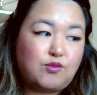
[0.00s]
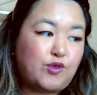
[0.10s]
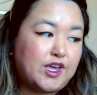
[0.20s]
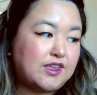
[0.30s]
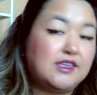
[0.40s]

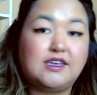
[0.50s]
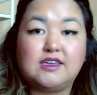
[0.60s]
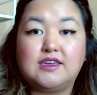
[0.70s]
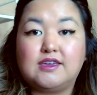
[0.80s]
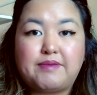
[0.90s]
with
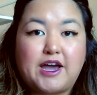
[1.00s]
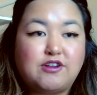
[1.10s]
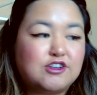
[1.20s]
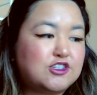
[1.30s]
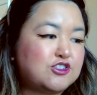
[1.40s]
the
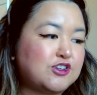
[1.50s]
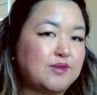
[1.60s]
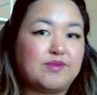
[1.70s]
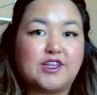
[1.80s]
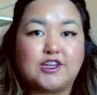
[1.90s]
power
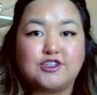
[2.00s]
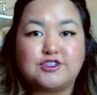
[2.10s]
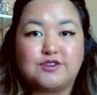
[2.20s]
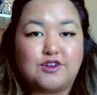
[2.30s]
strip that I showed